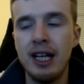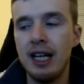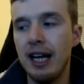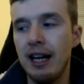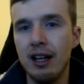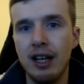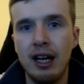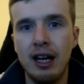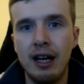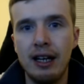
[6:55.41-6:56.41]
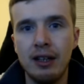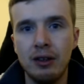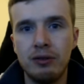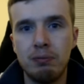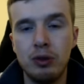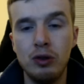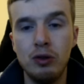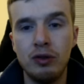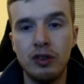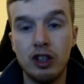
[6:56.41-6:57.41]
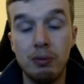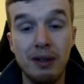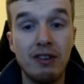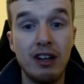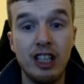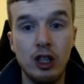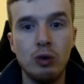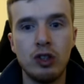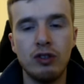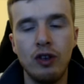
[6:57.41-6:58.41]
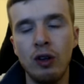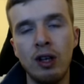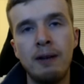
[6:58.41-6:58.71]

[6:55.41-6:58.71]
It'll prove to be very useful.